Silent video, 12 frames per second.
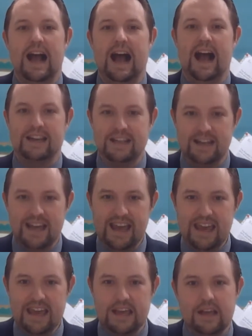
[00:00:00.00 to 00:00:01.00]

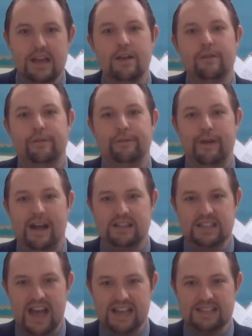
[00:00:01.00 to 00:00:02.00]
Annalie for
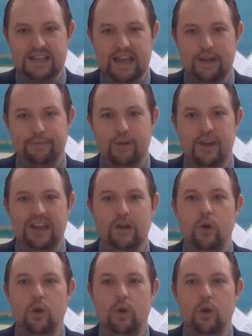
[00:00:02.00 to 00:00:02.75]
fantastic effort in